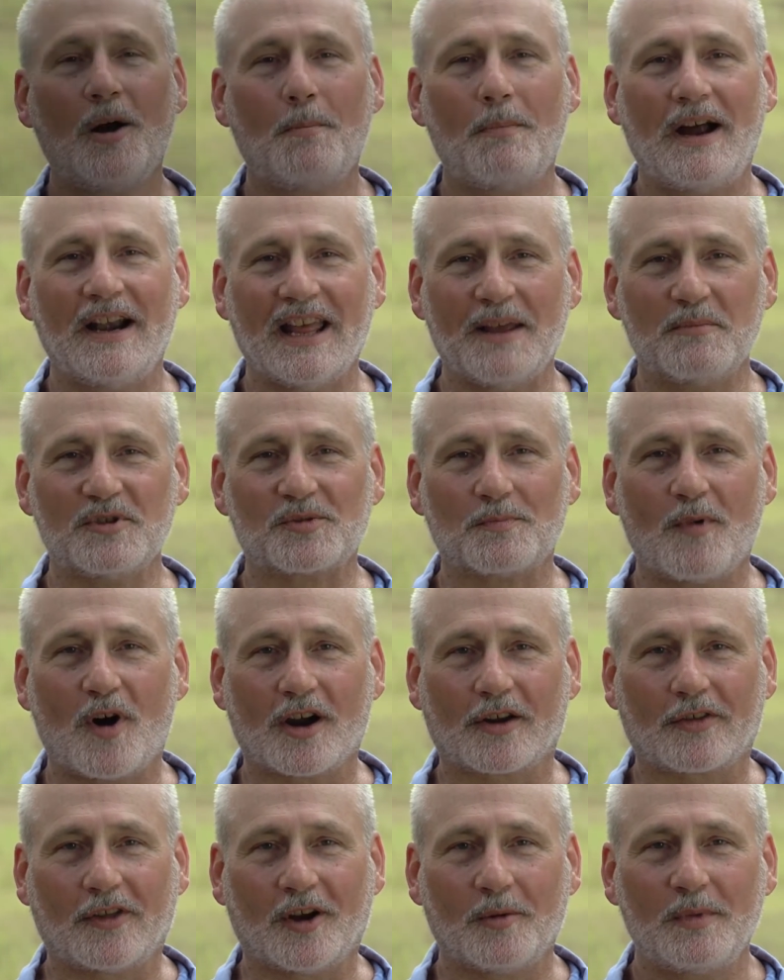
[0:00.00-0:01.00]
My name is
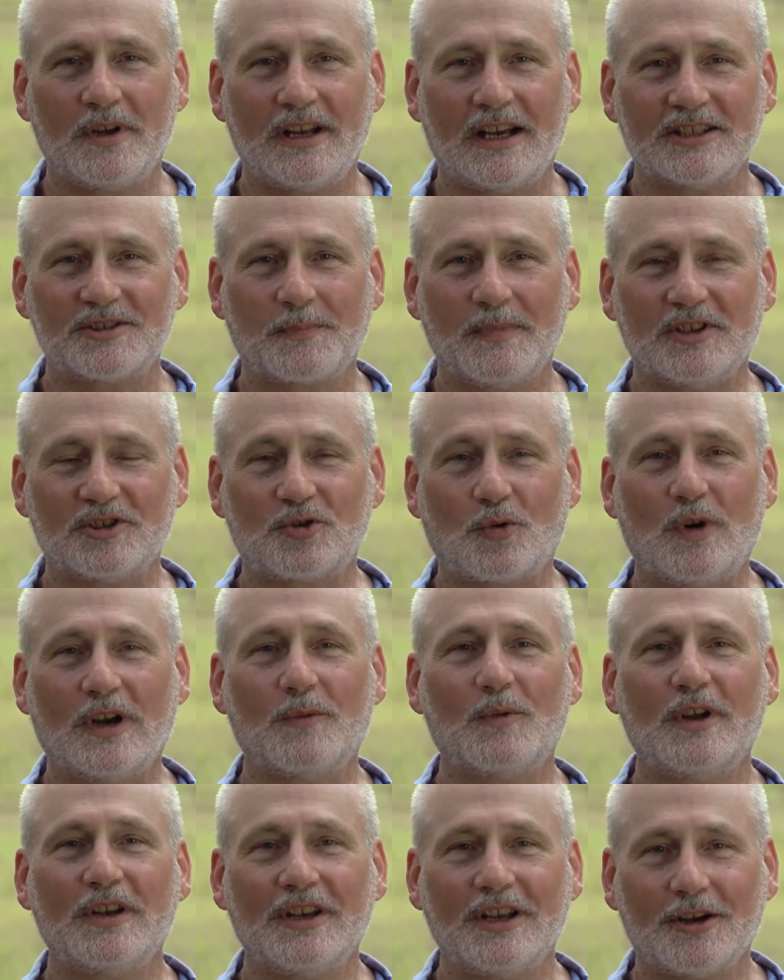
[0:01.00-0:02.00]
Mark Thurman. I spent
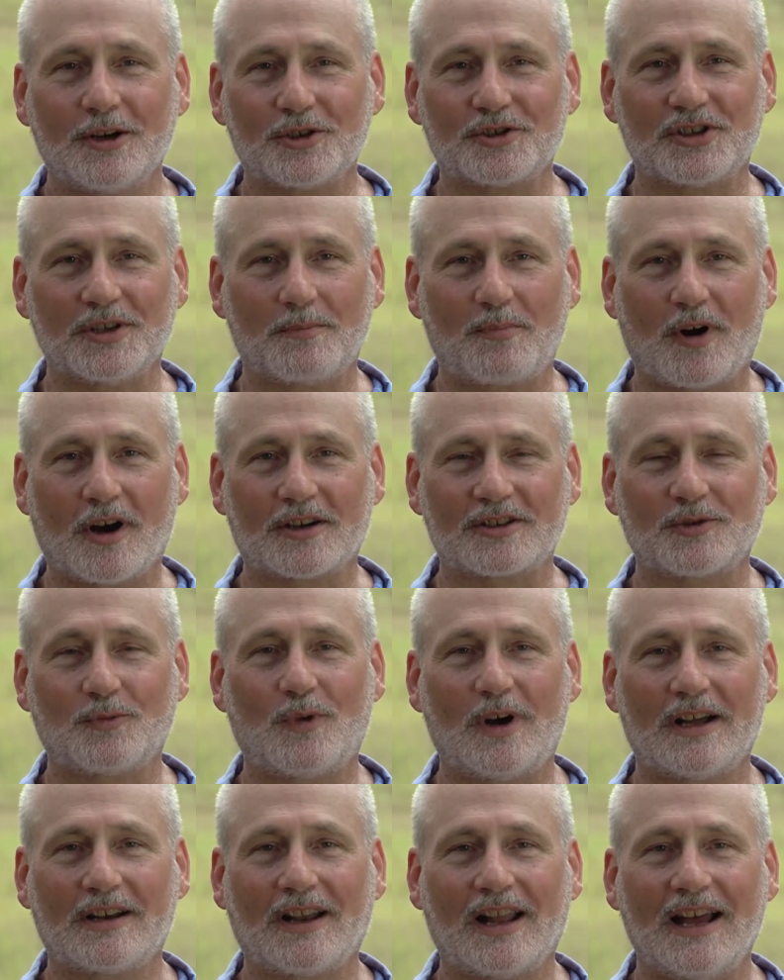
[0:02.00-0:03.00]
21 years at Parks and
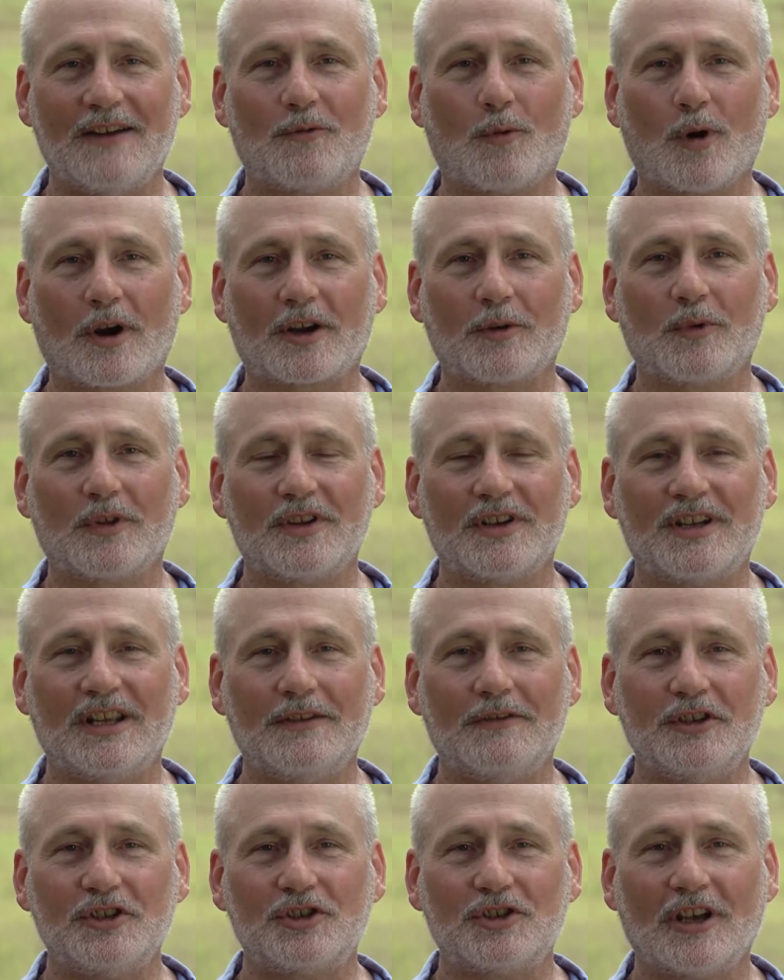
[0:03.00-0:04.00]
Wildlife working with a
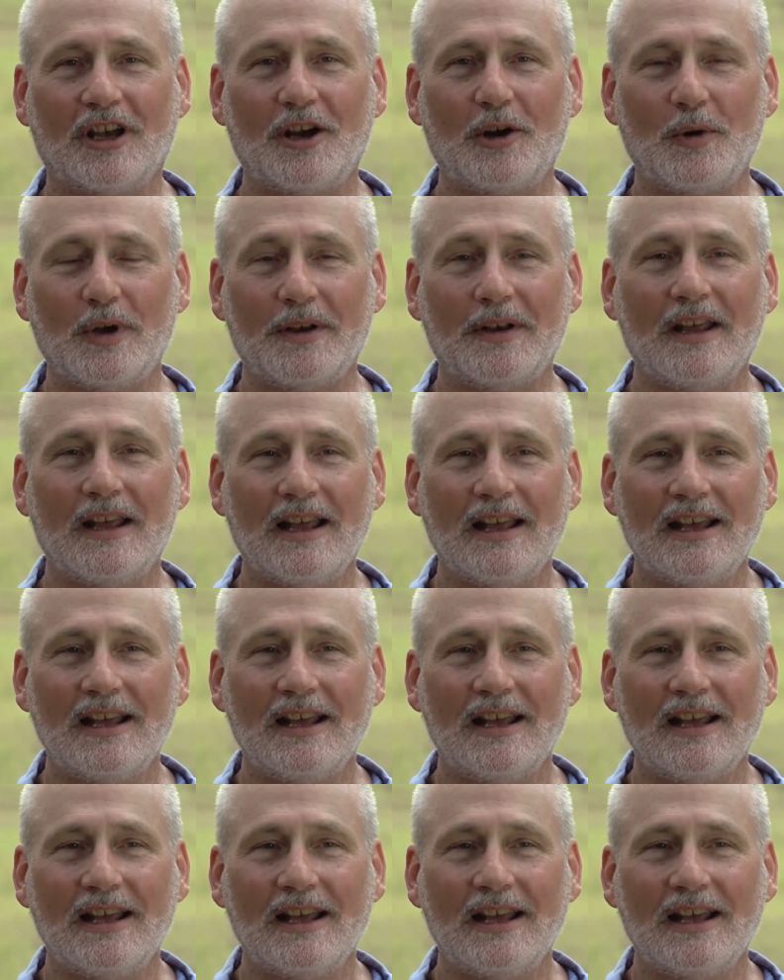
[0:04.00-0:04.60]
TV show, and